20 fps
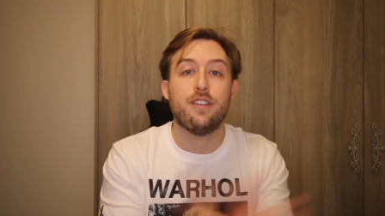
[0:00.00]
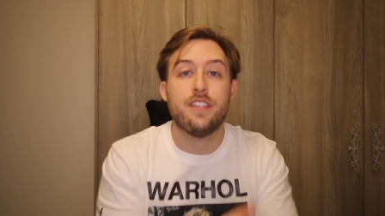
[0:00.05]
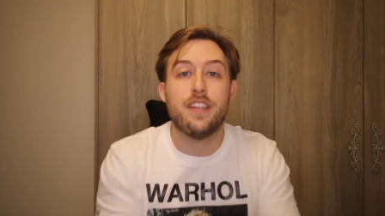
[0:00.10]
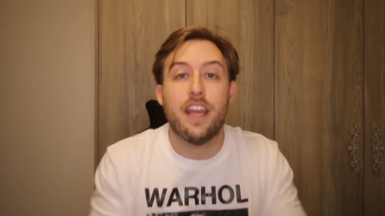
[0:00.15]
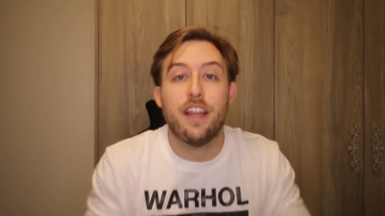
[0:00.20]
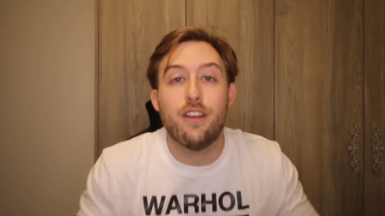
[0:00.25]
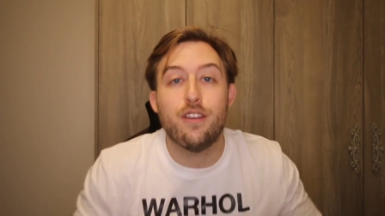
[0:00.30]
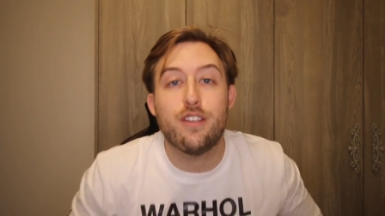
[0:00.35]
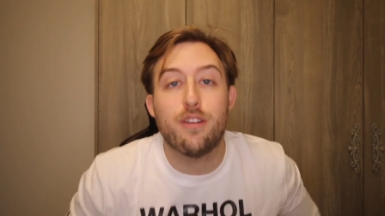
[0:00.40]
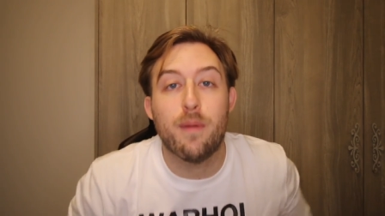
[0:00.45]

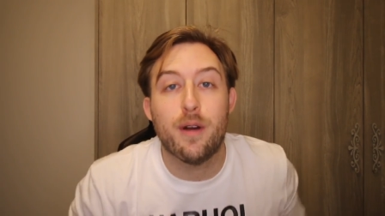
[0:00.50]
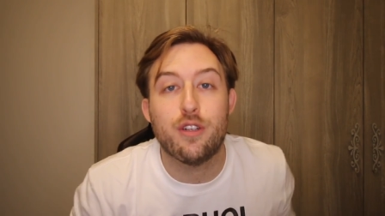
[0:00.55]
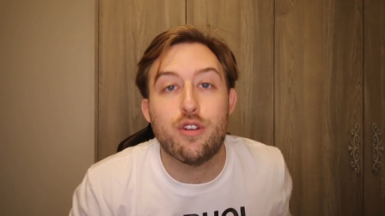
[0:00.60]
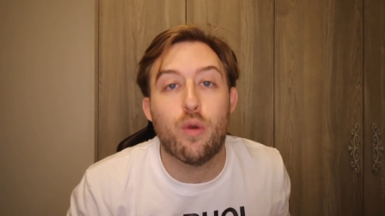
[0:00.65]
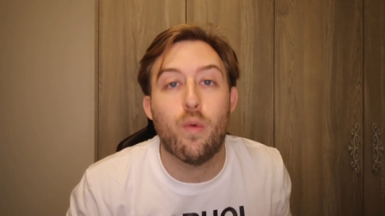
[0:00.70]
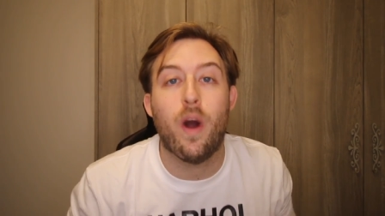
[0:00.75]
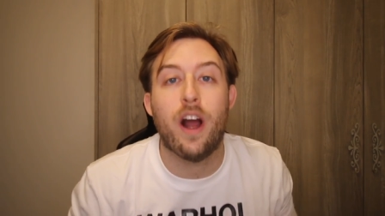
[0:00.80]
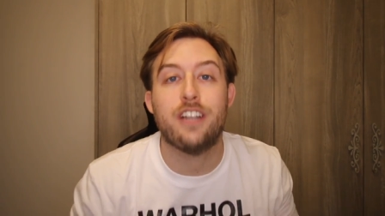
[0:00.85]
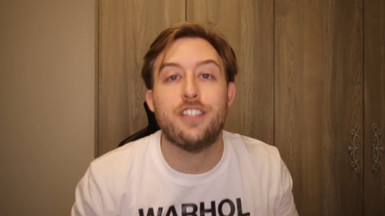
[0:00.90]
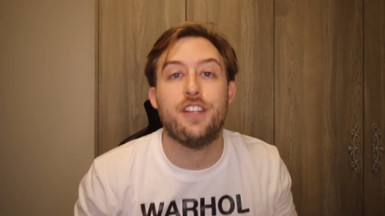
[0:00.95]
thank you so much for
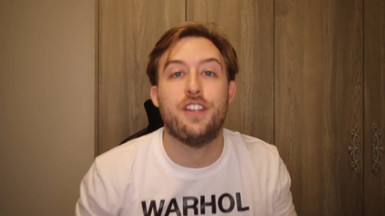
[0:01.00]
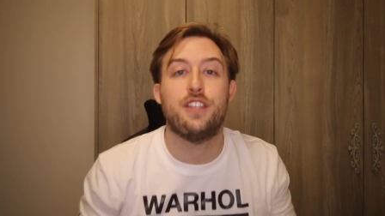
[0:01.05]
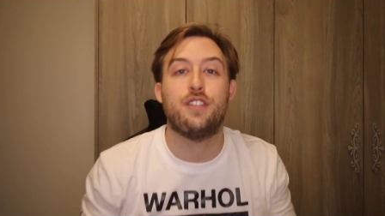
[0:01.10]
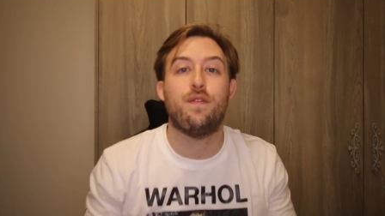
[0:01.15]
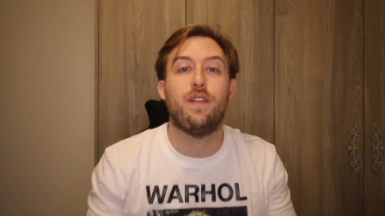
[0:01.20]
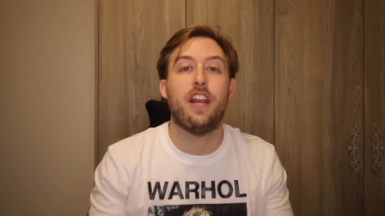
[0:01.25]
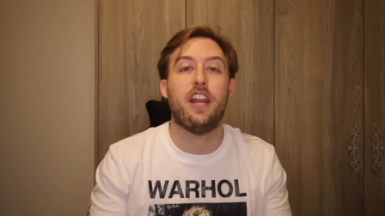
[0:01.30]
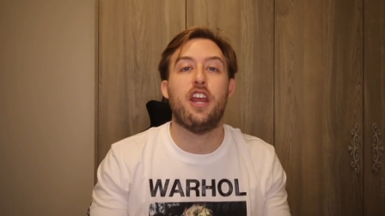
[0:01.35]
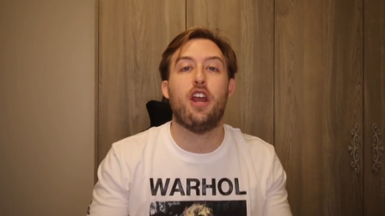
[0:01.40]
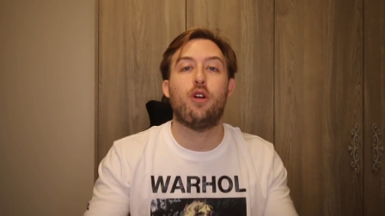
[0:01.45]
watching this
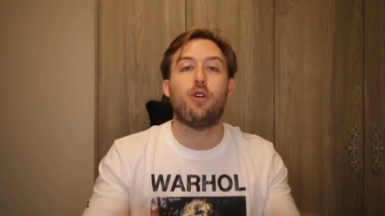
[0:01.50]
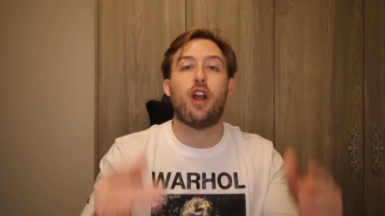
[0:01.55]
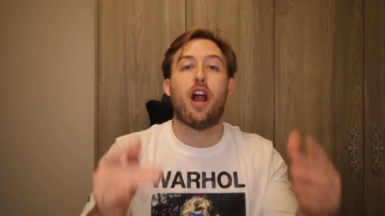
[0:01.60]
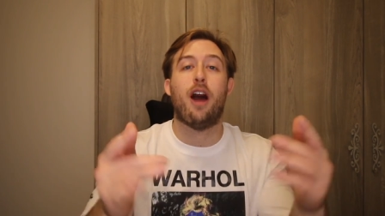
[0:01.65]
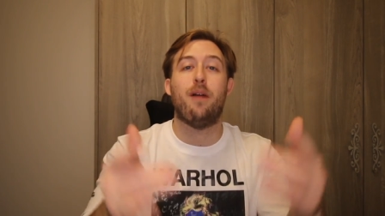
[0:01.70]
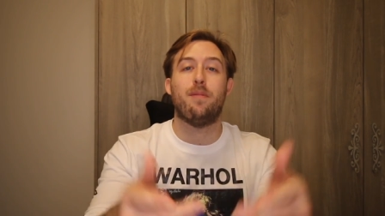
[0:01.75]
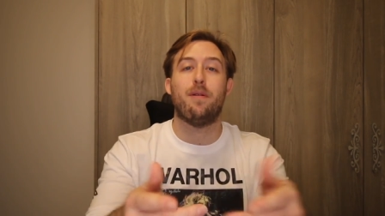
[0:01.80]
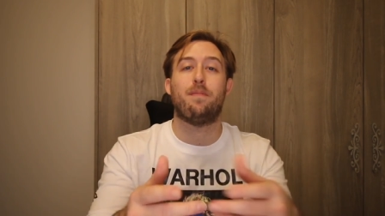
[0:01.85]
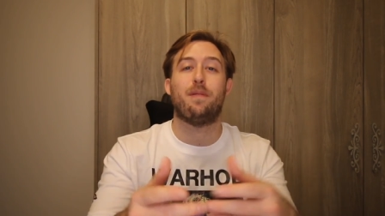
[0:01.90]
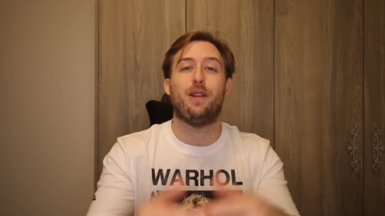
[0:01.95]
video.
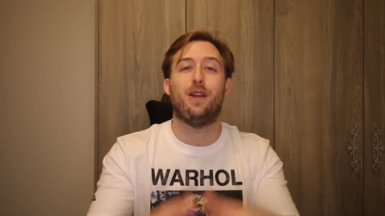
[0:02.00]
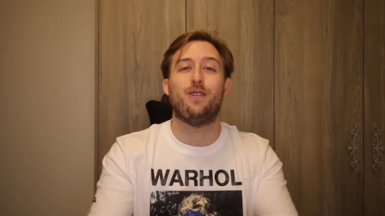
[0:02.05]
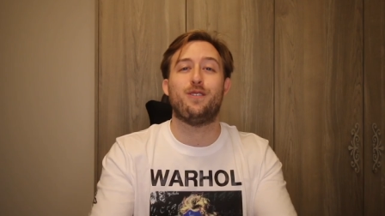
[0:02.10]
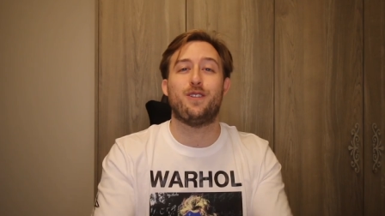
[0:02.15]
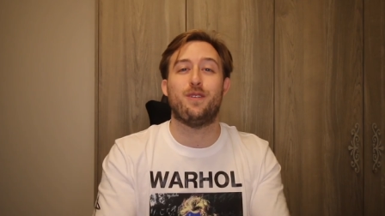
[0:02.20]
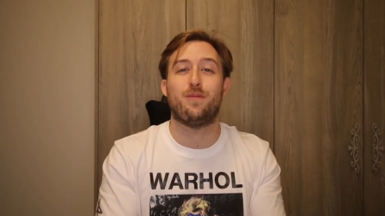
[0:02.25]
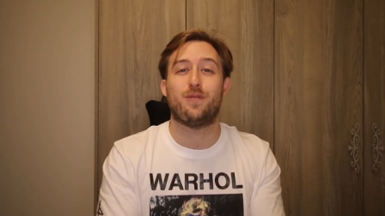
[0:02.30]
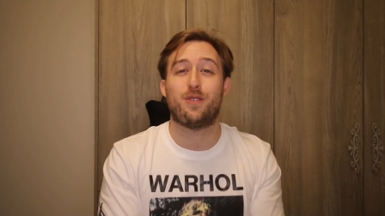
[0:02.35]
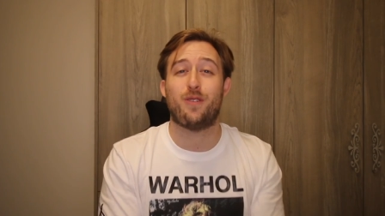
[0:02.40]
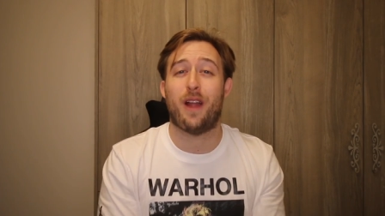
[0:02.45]
Comment below,
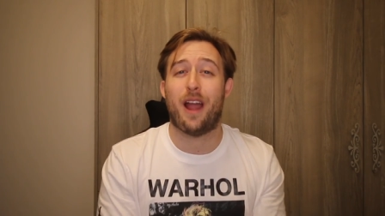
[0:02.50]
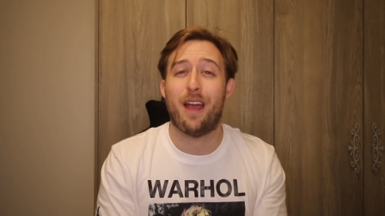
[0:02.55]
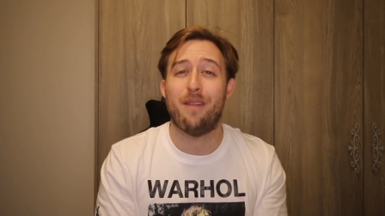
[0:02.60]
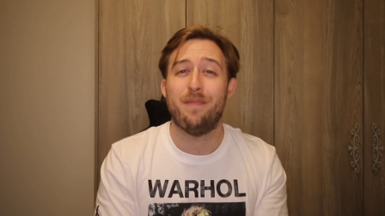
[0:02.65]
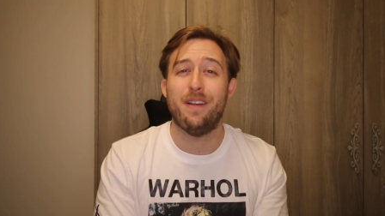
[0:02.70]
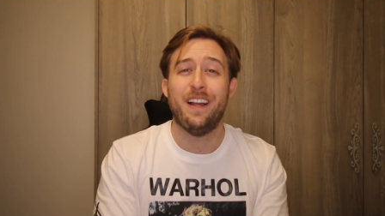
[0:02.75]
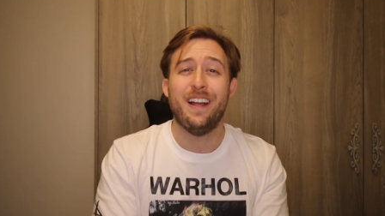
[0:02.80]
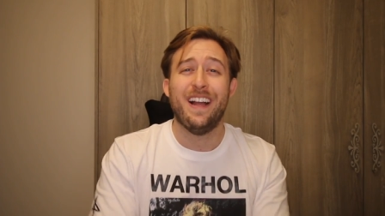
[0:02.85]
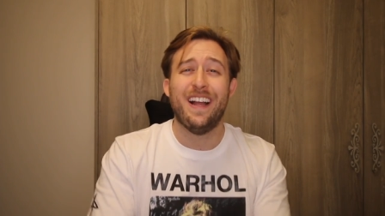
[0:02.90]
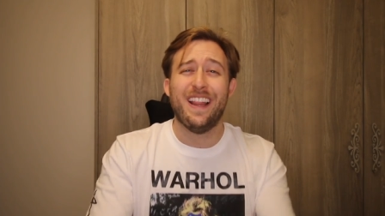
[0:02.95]

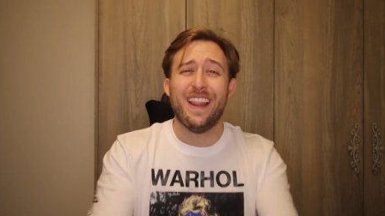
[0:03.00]
subscribe.